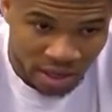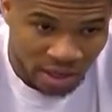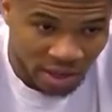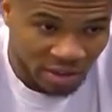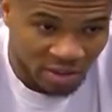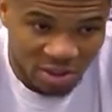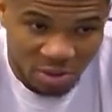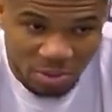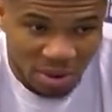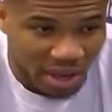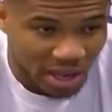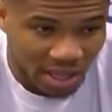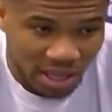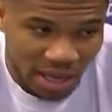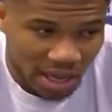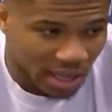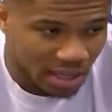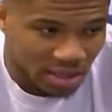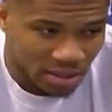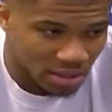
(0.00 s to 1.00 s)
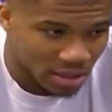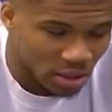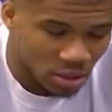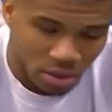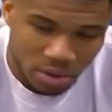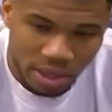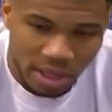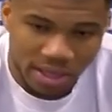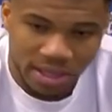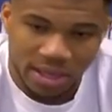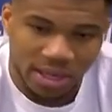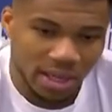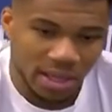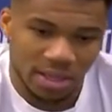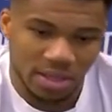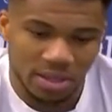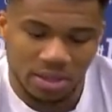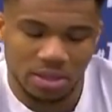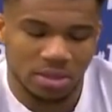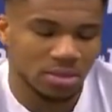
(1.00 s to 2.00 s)
Everybody had, you know, the
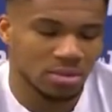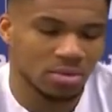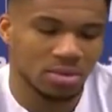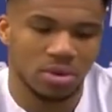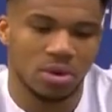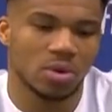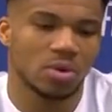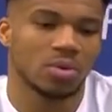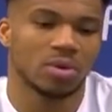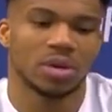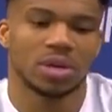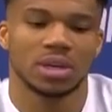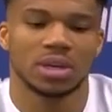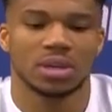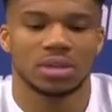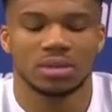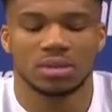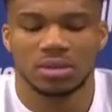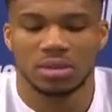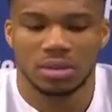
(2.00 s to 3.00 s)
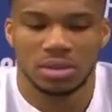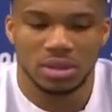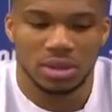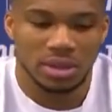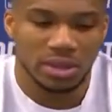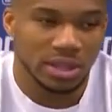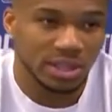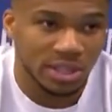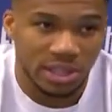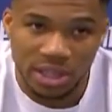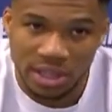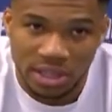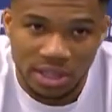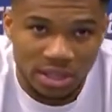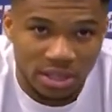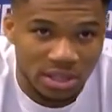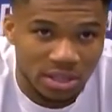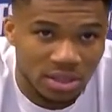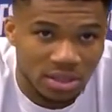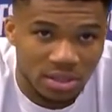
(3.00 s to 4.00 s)
adrenaline going, uh, the
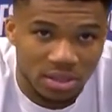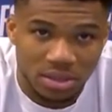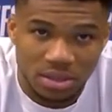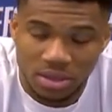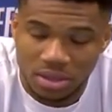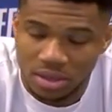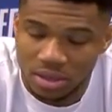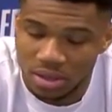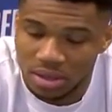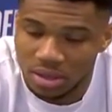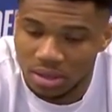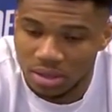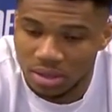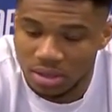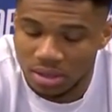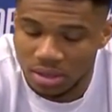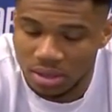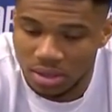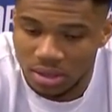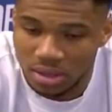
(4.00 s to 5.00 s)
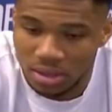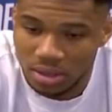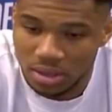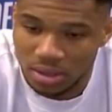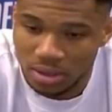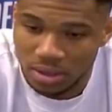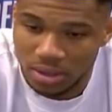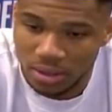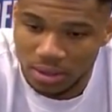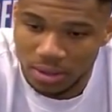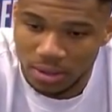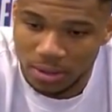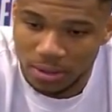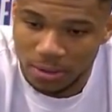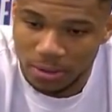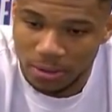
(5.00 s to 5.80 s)
jitters, and uh,